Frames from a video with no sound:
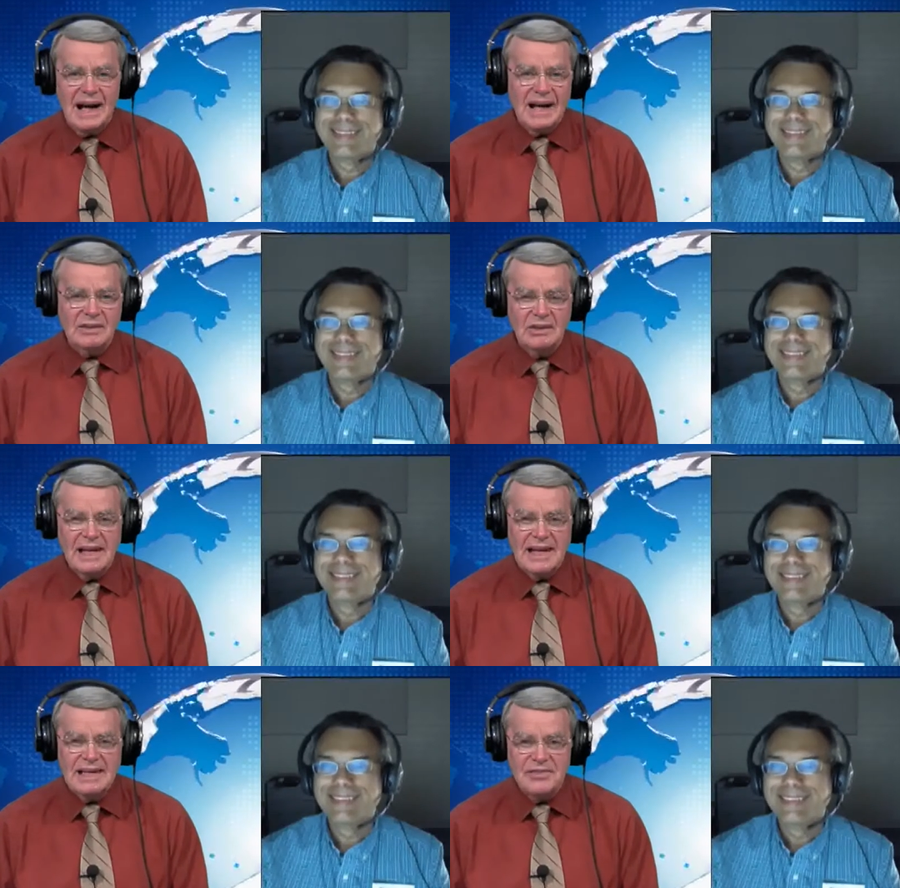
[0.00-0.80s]

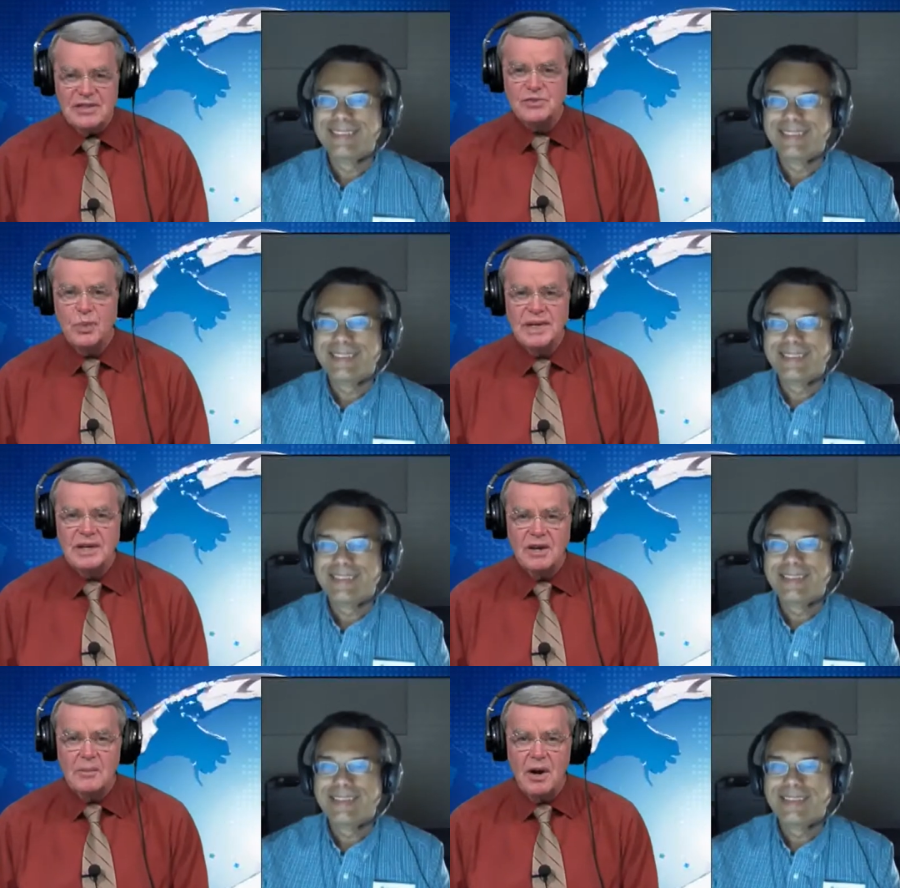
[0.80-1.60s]
Speaker 1: online,
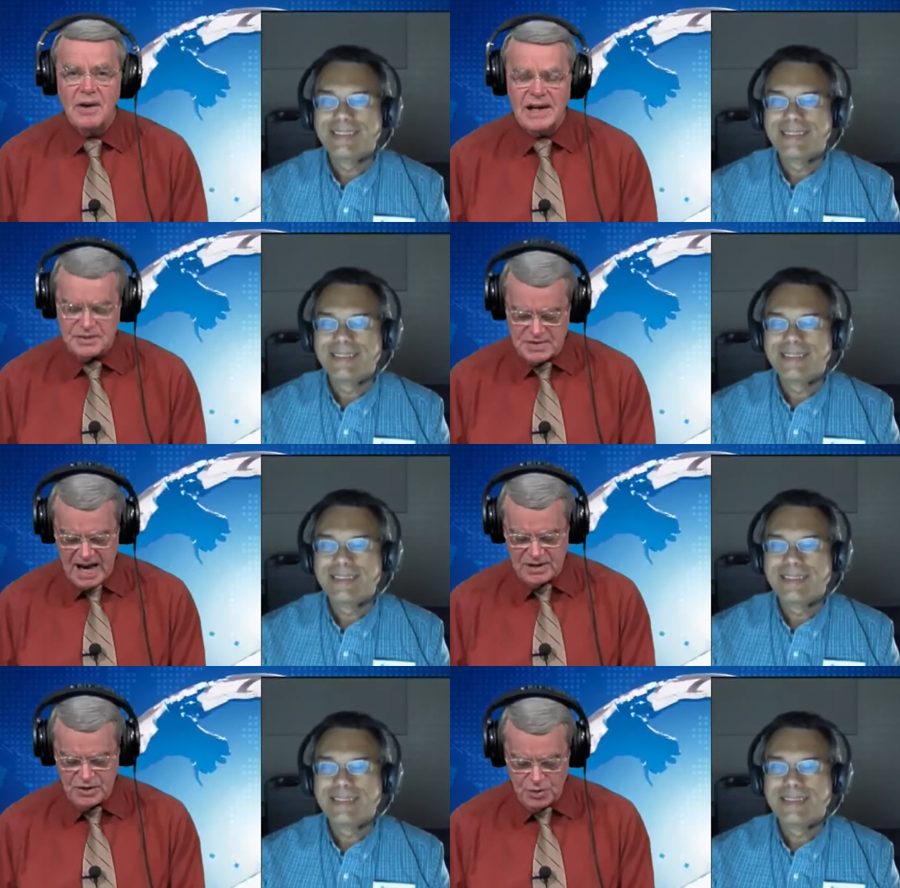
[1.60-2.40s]

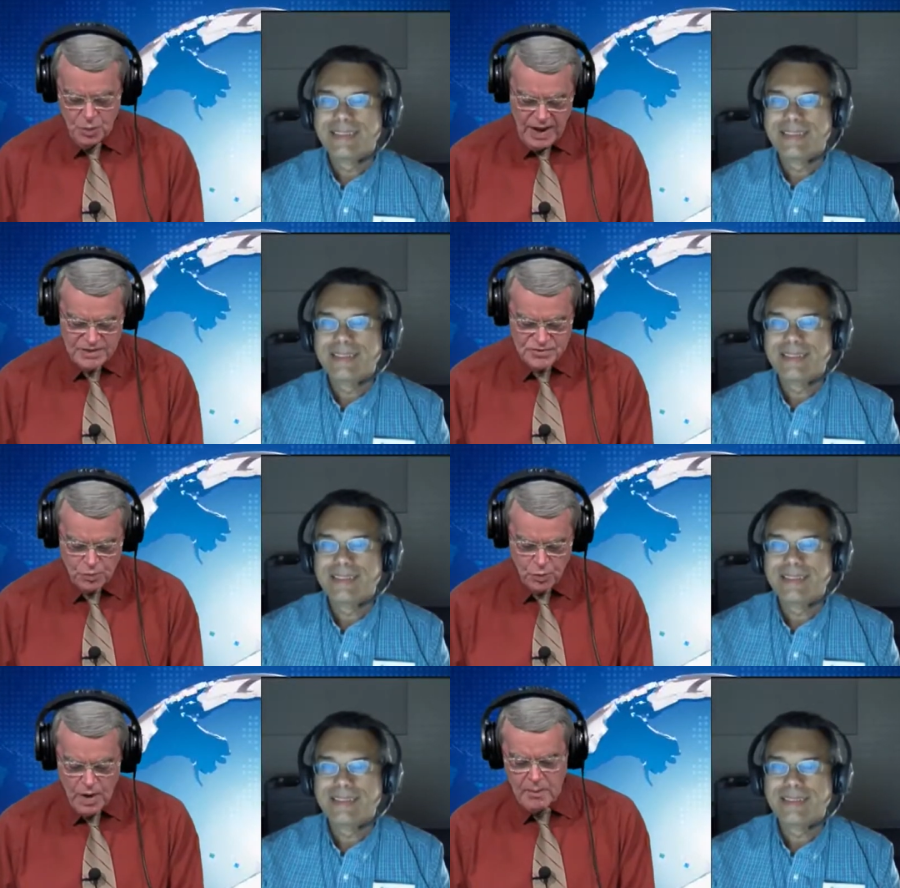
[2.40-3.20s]
thisweekinamerica.us.
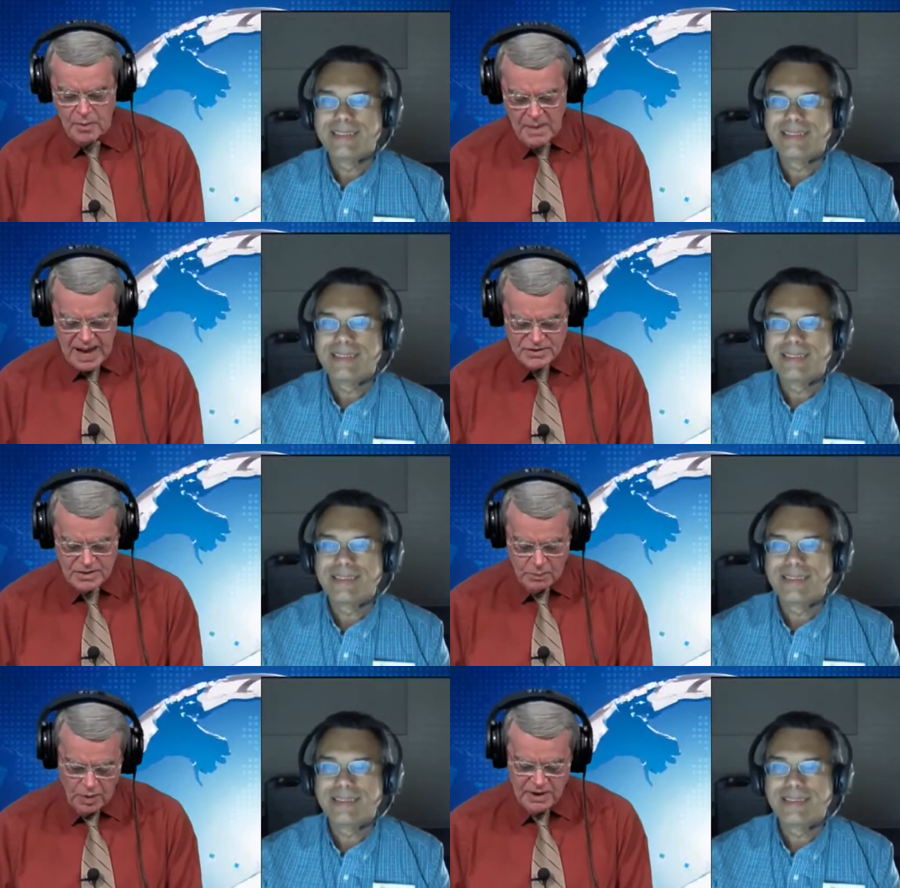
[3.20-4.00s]
Robert
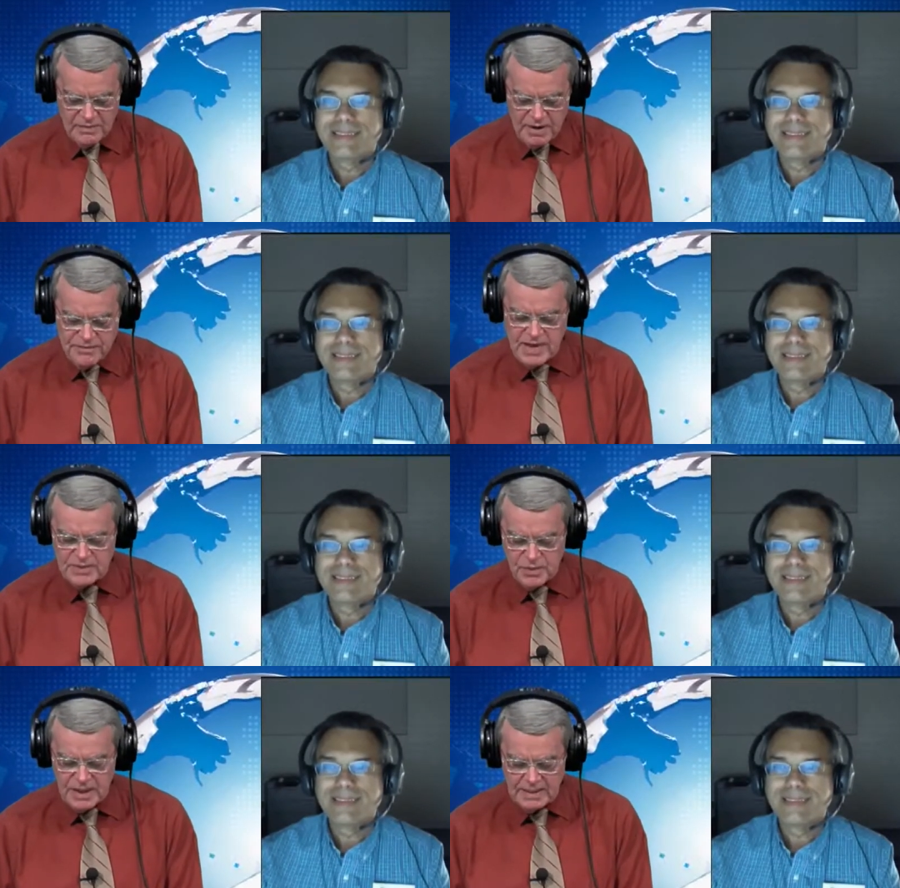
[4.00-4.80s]
Maxxim, one of our
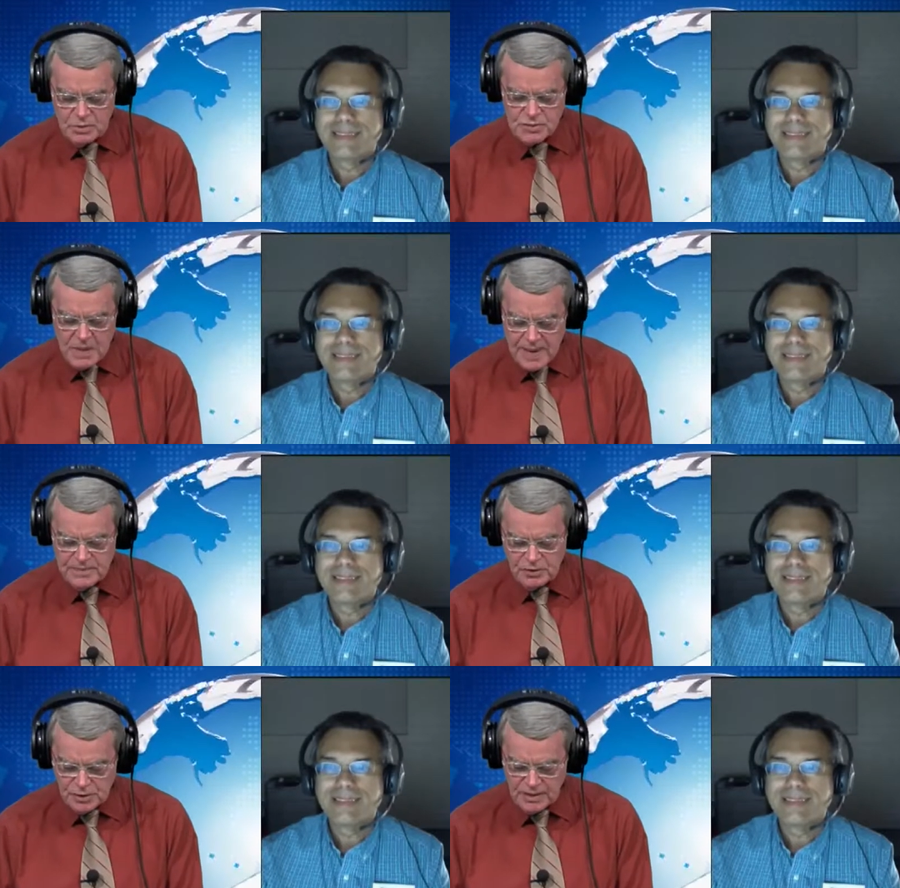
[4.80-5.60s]
favorite and most
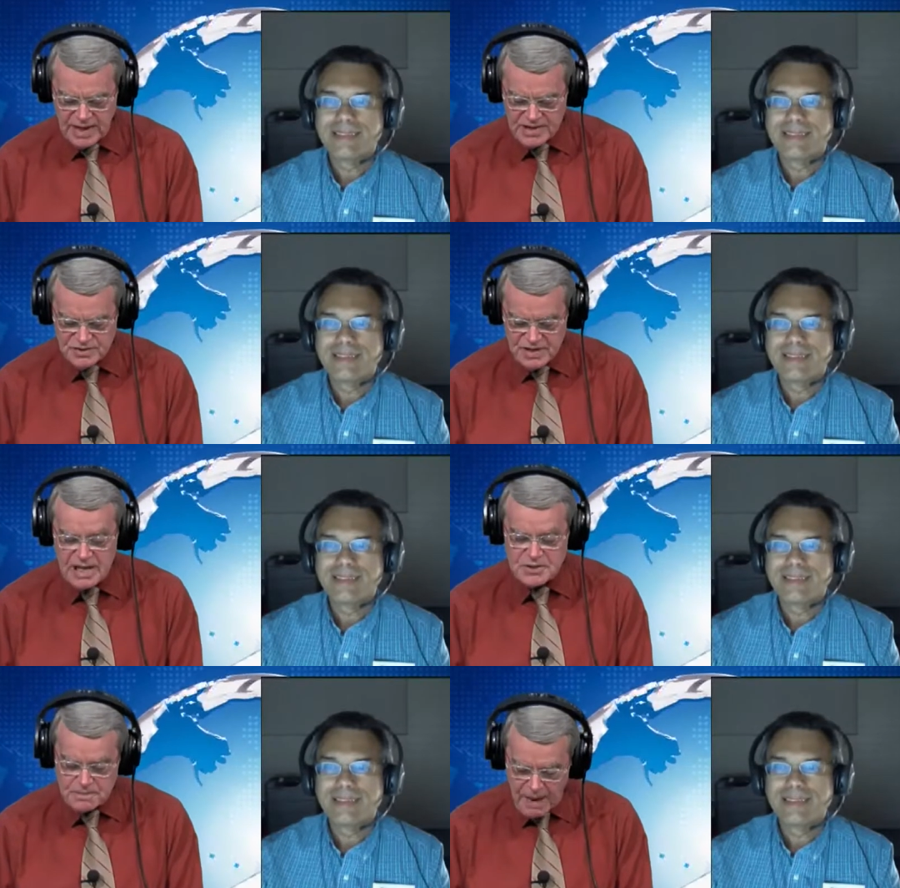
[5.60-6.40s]
popular guests,
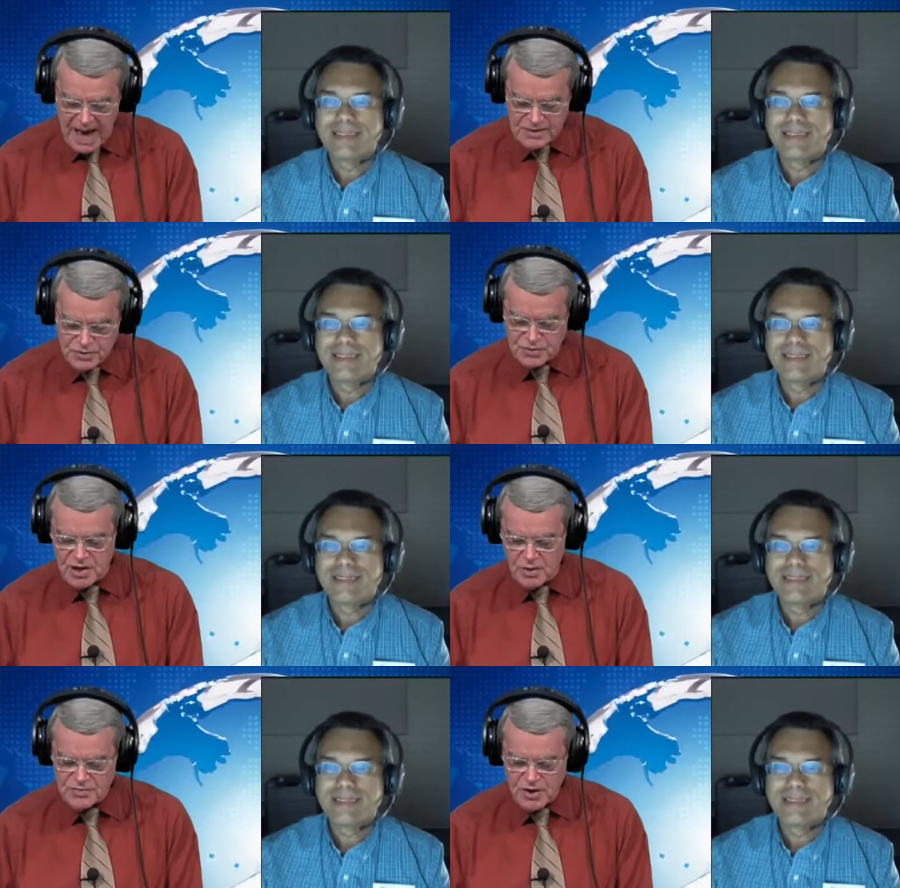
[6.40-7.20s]
is back to
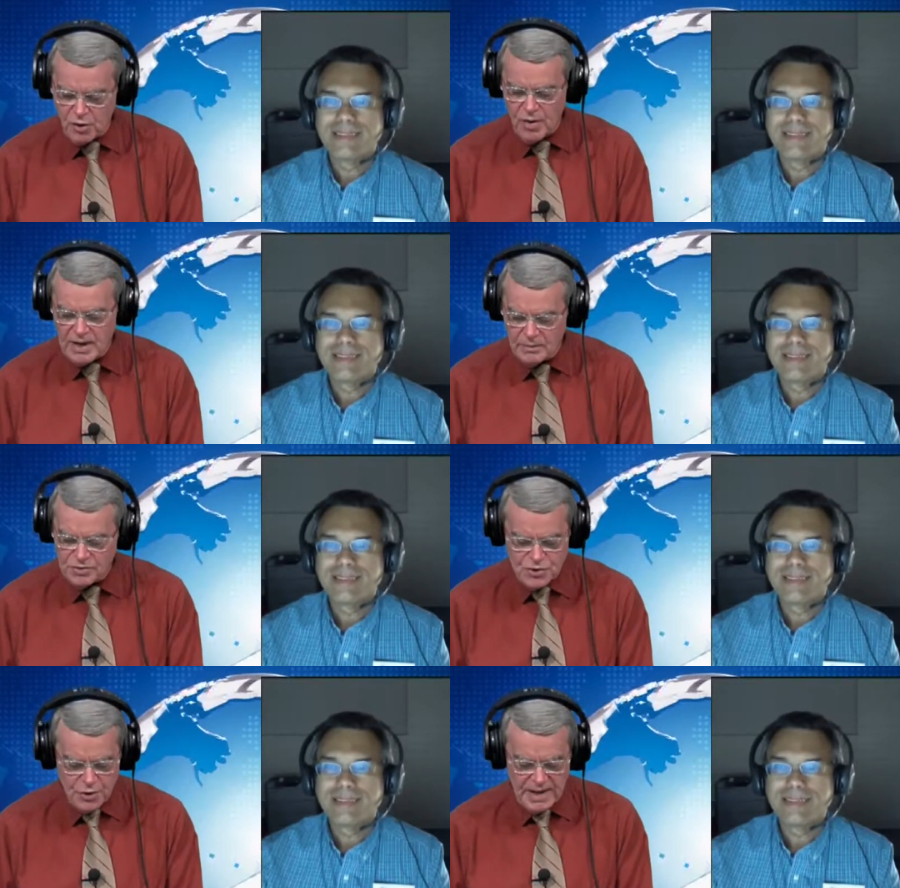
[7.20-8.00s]
share his incredible
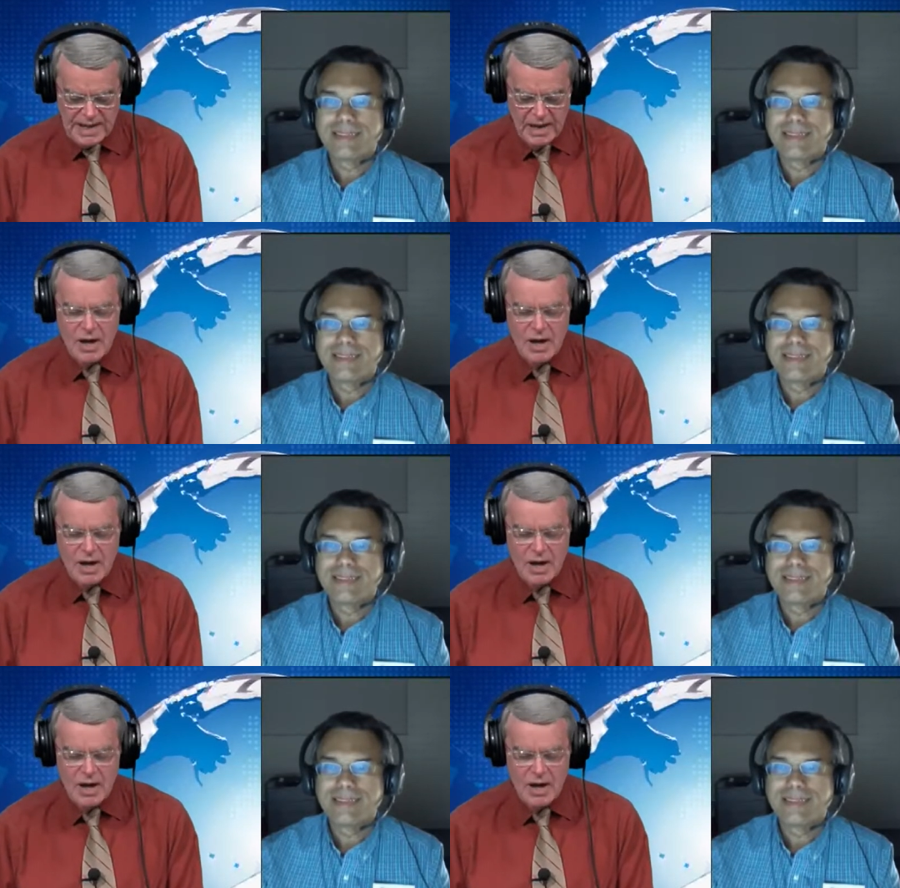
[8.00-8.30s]
journey